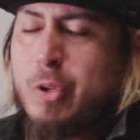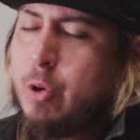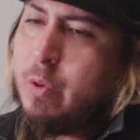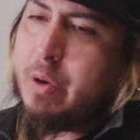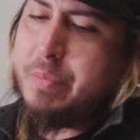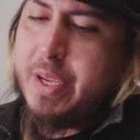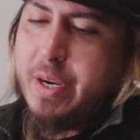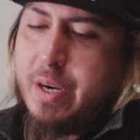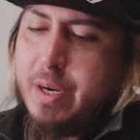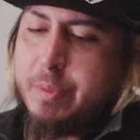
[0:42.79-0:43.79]
Grew up
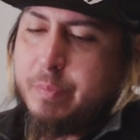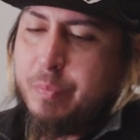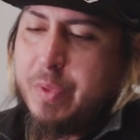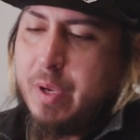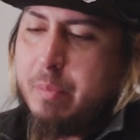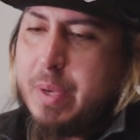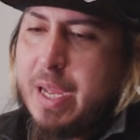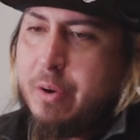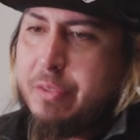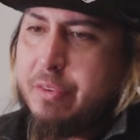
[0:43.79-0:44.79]
there
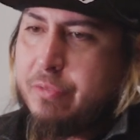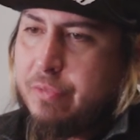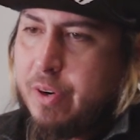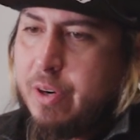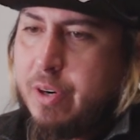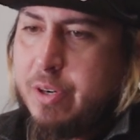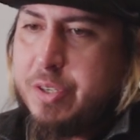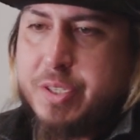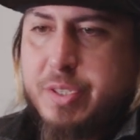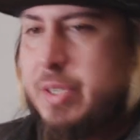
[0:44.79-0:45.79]
about the
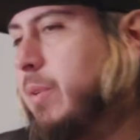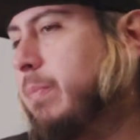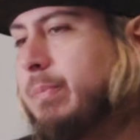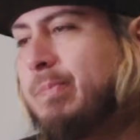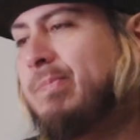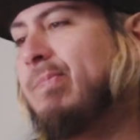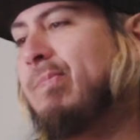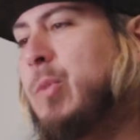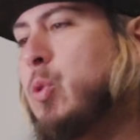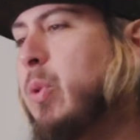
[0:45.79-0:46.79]
first
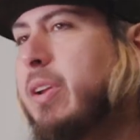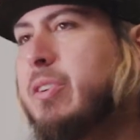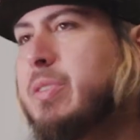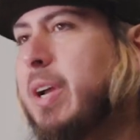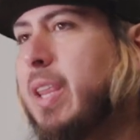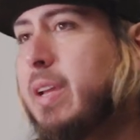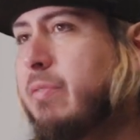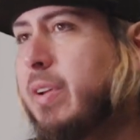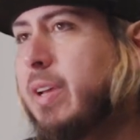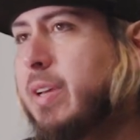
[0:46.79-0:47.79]
20 years of my
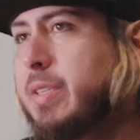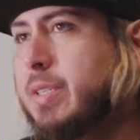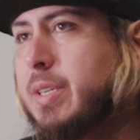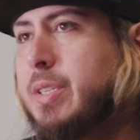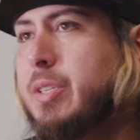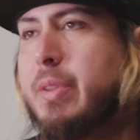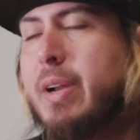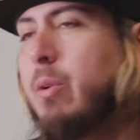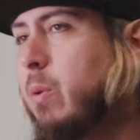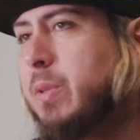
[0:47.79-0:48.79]
life, I guess. So
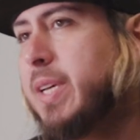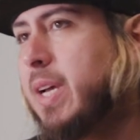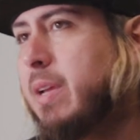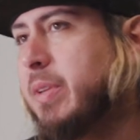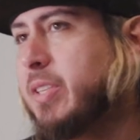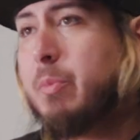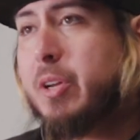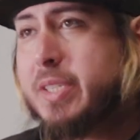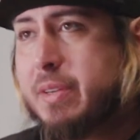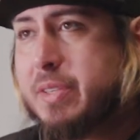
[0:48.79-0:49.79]
that whole time, it's
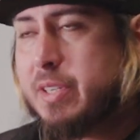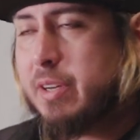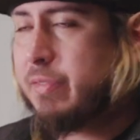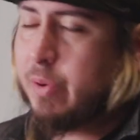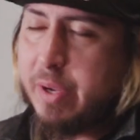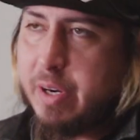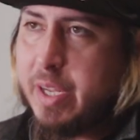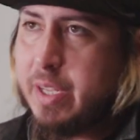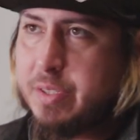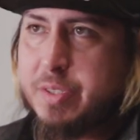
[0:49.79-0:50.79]
small town stuff, no
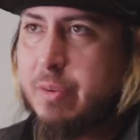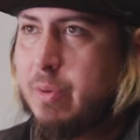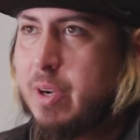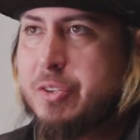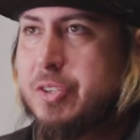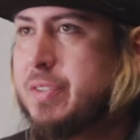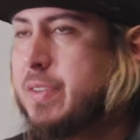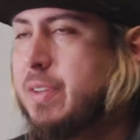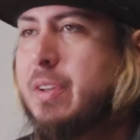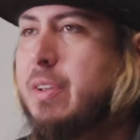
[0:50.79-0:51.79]
internet. So we're all just